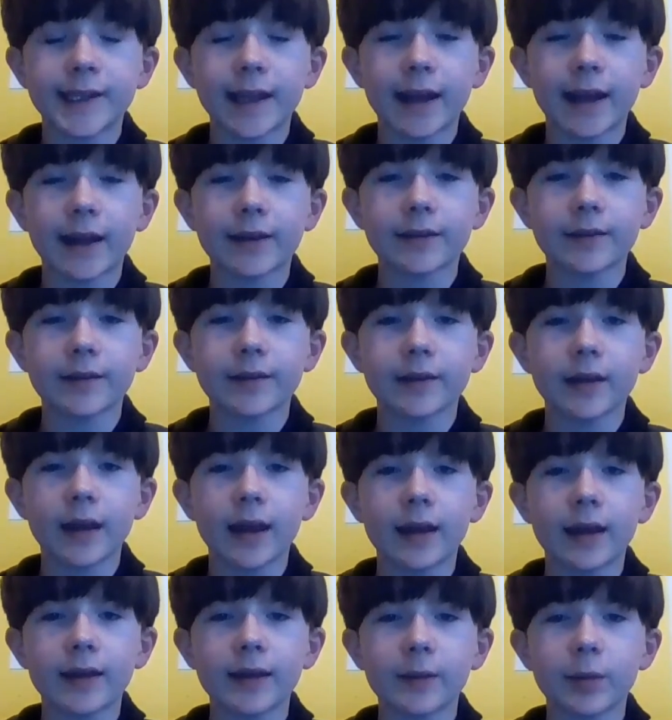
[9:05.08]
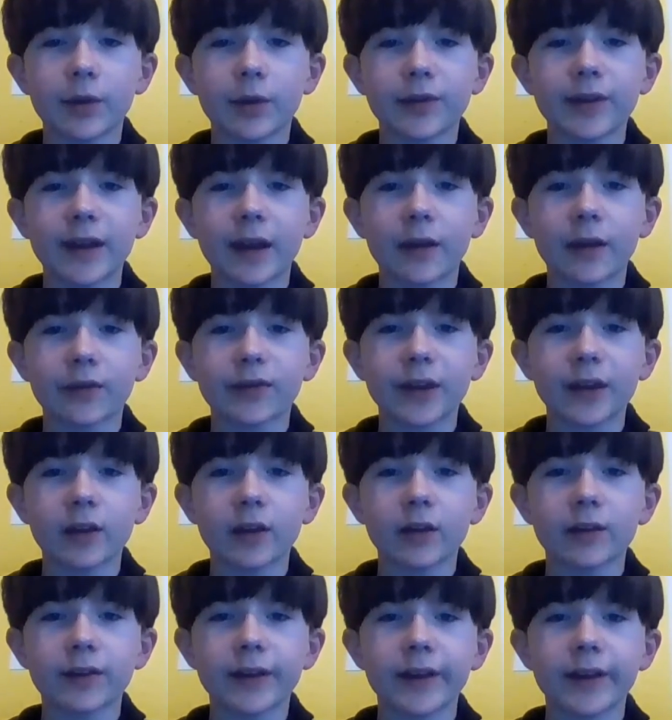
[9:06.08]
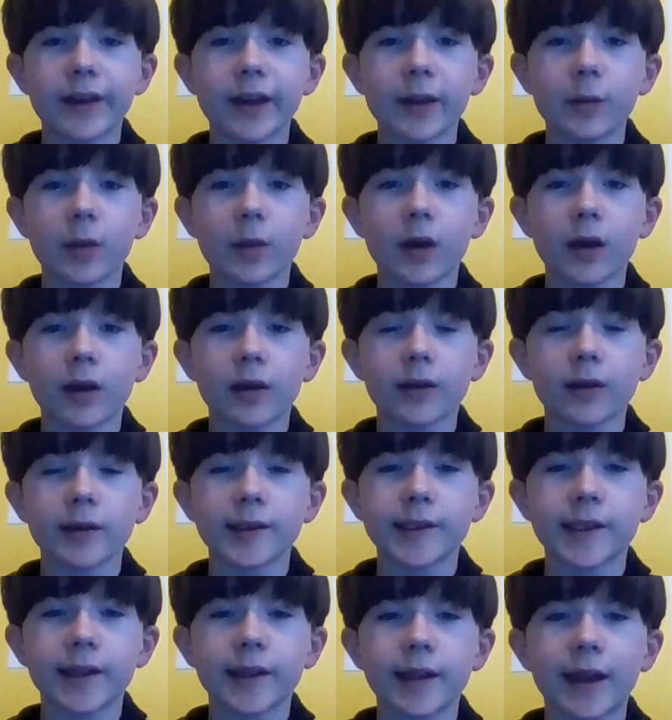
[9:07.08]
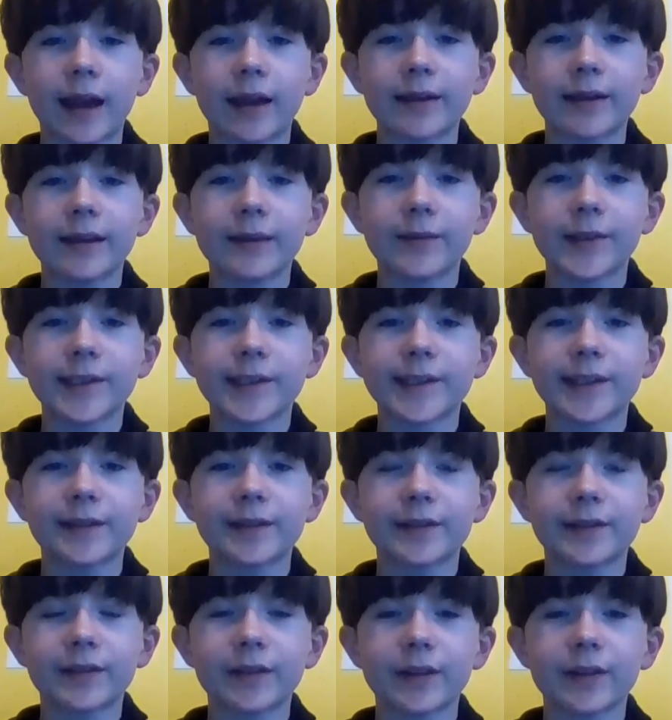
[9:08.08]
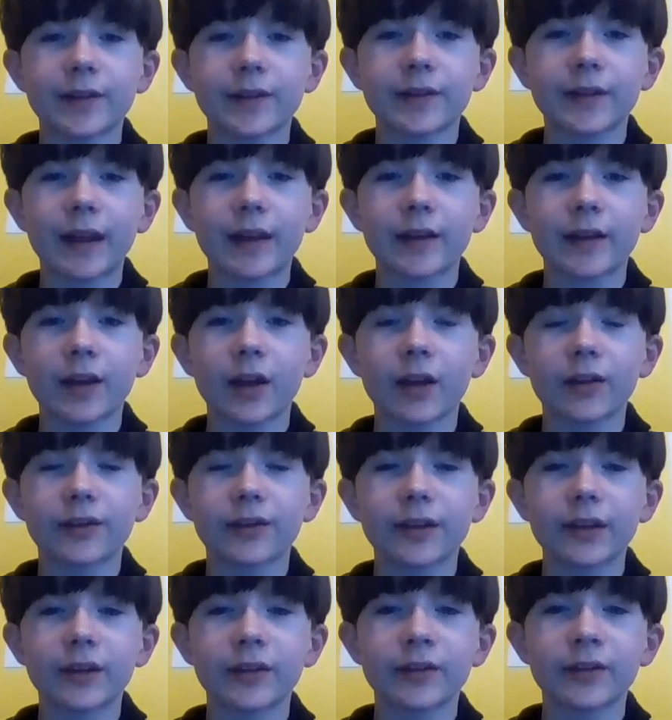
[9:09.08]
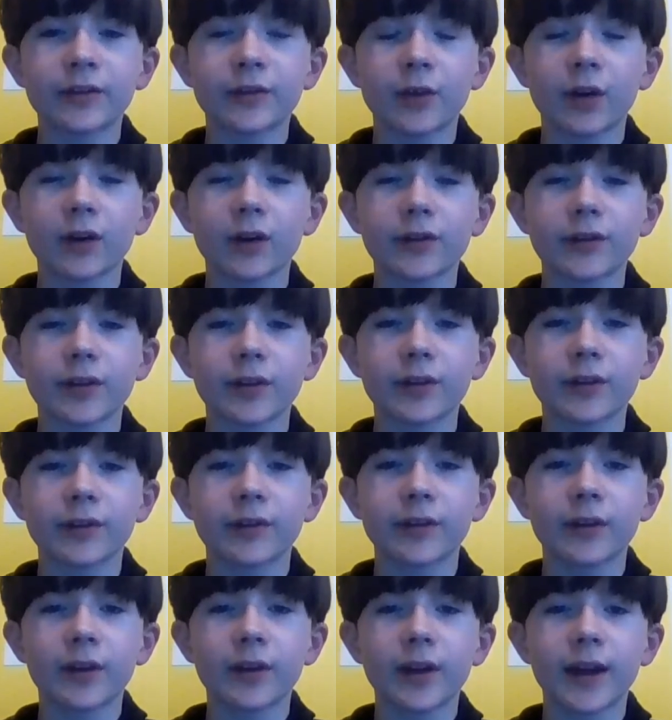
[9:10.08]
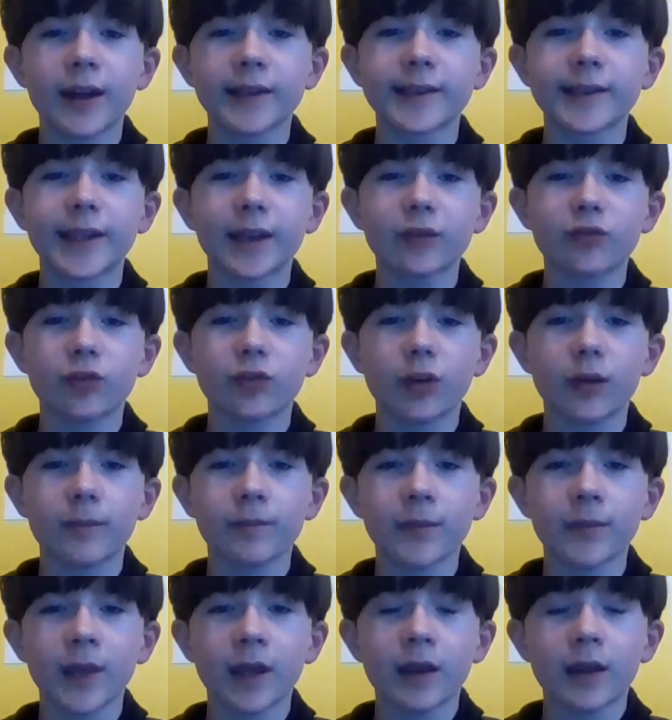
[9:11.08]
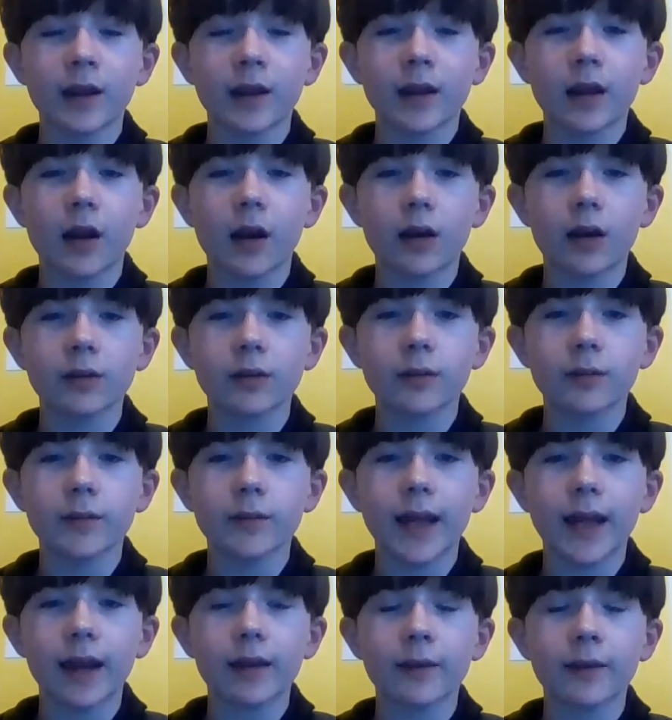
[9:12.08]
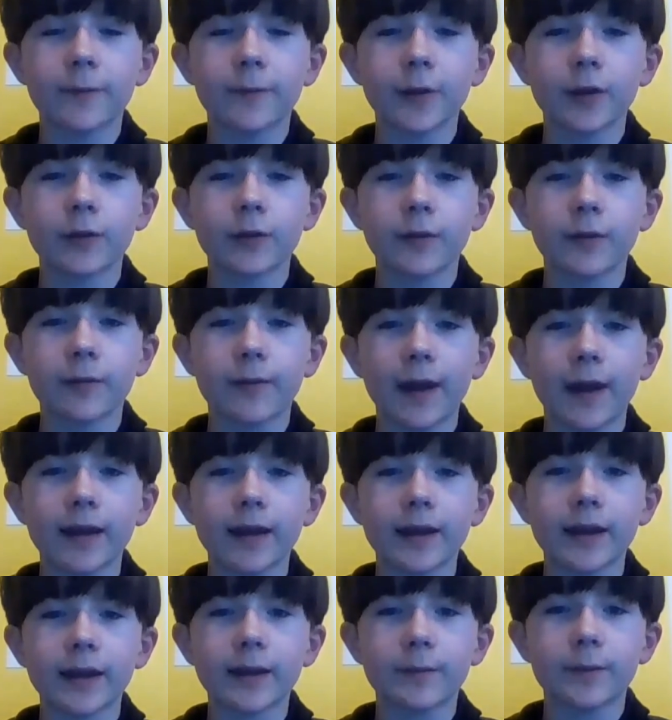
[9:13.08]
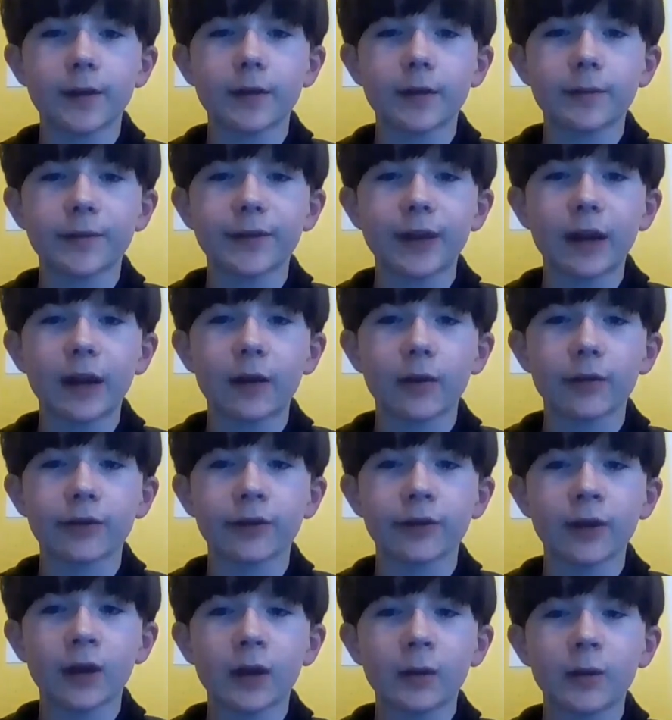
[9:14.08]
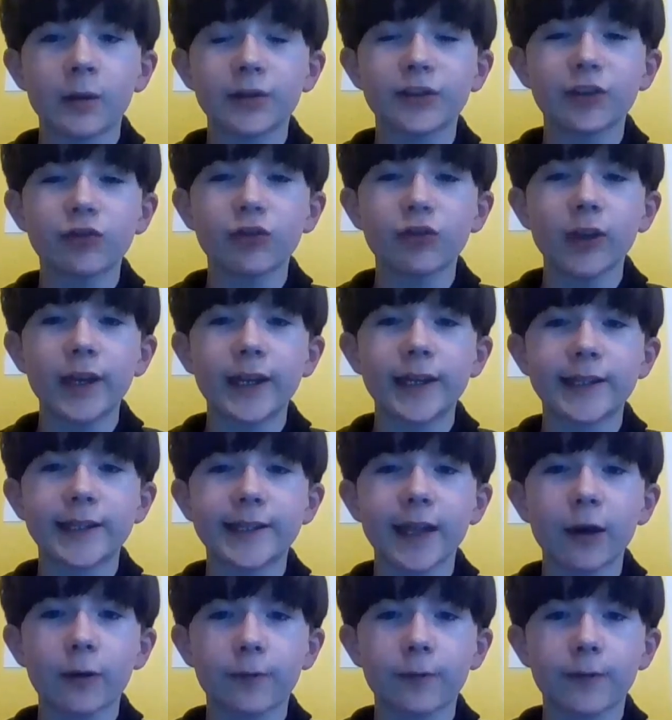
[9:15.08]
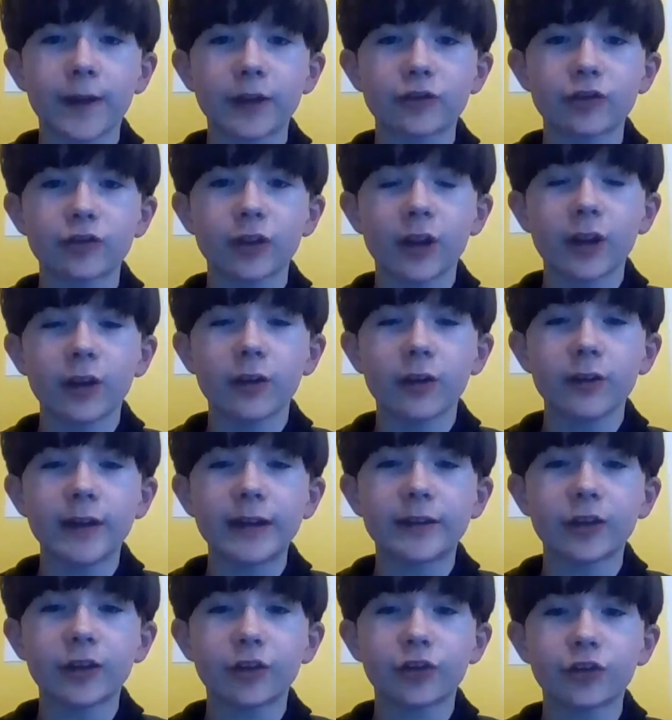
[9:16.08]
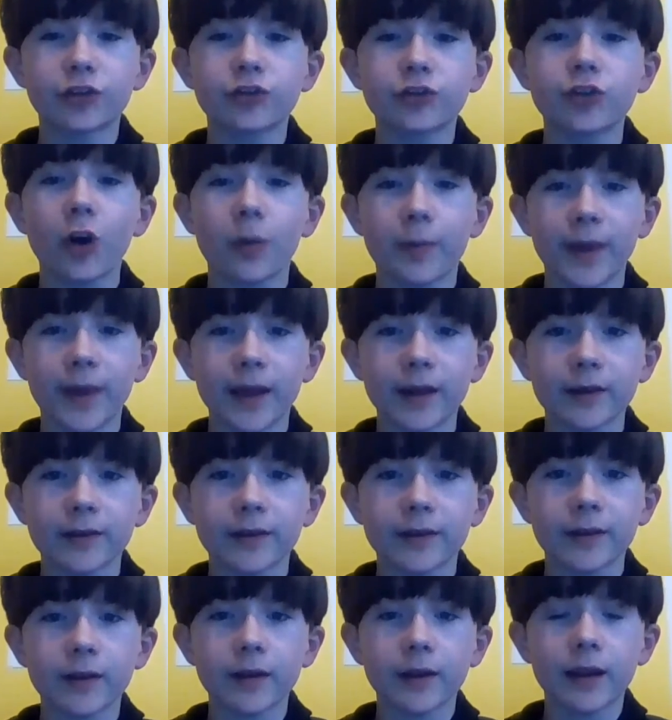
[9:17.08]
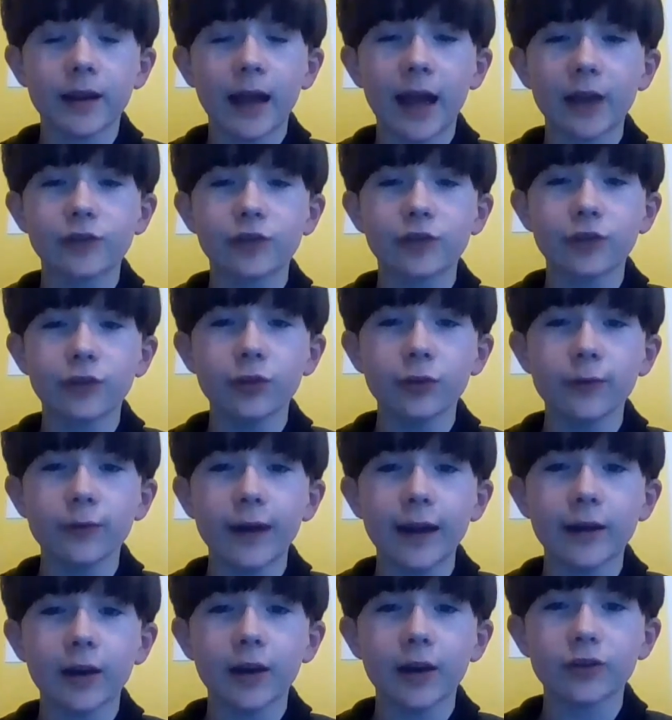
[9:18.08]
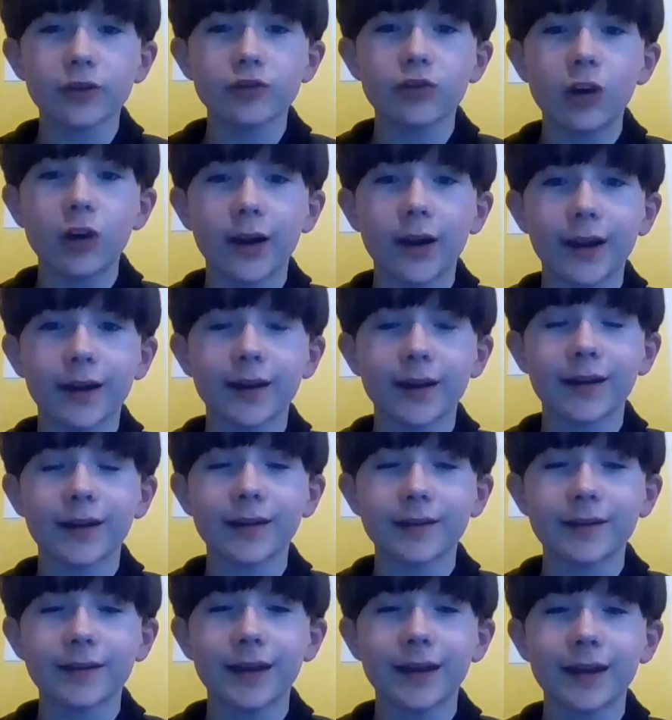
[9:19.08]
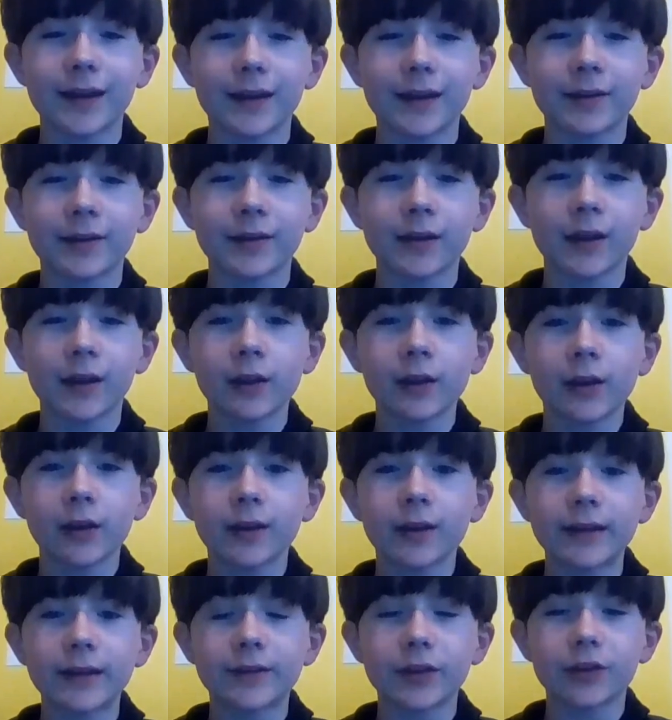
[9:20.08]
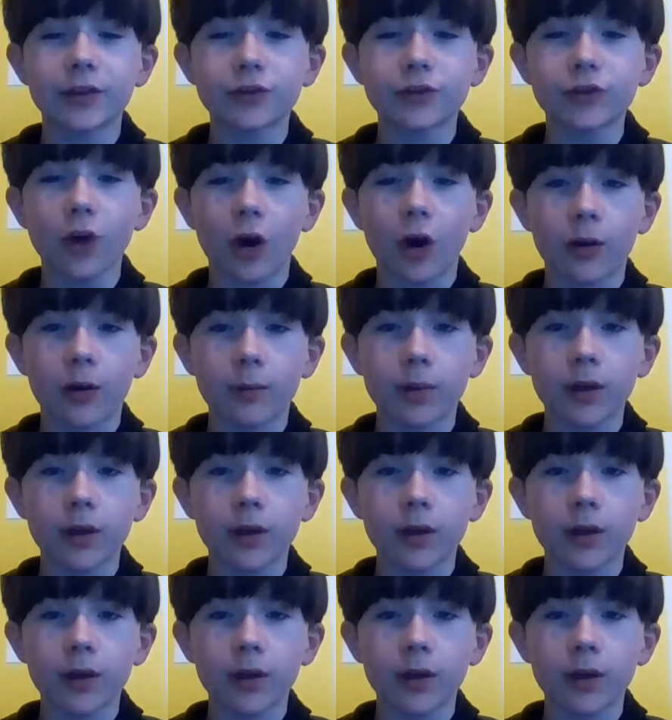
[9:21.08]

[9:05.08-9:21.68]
and anybody else, including key workers and even citizens and nurses, doctors, etc., can't get the food that they need for themselves, which is really selfish. You need to stop it. As you saw that nurse crying in tears, you need to stop.